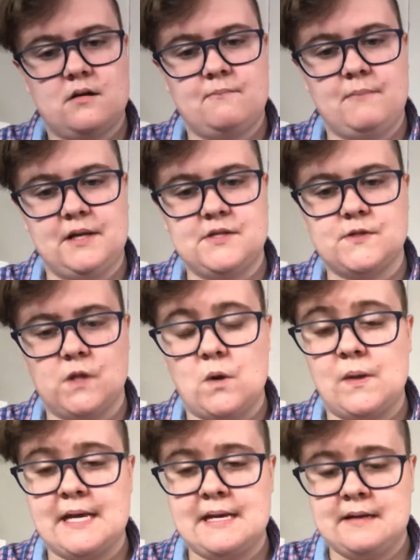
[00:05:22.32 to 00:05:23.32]
But
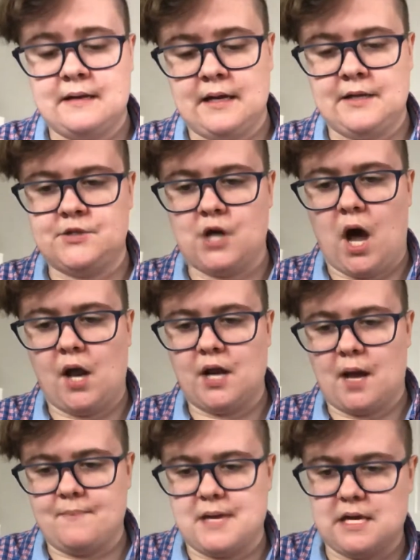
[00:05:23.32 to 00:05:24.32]
slowly, it dawned
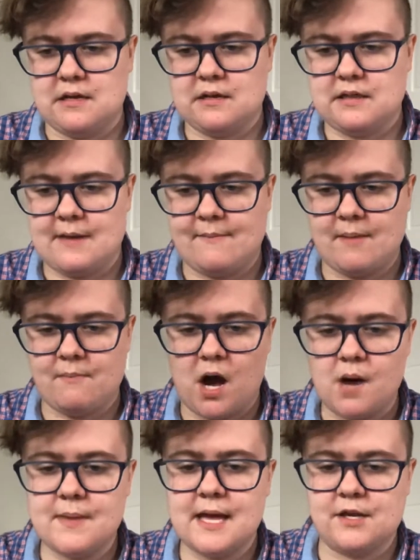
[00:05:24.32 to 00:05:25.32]
on me that my
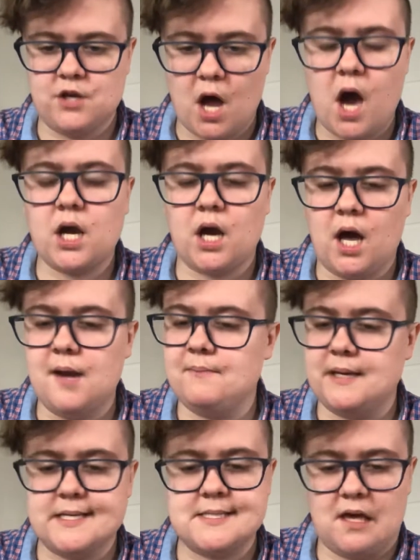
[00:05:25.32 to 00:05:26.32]
mom had not gotten
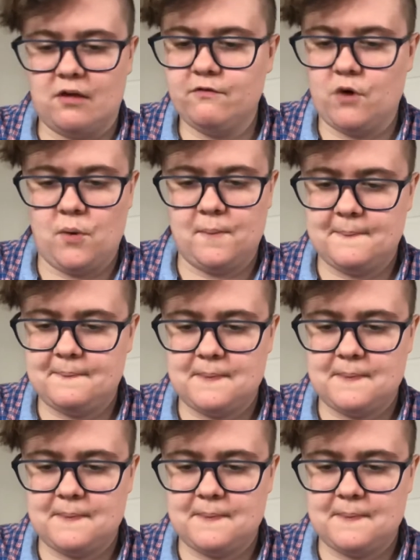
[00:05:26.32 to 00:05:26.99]
me a cell phone,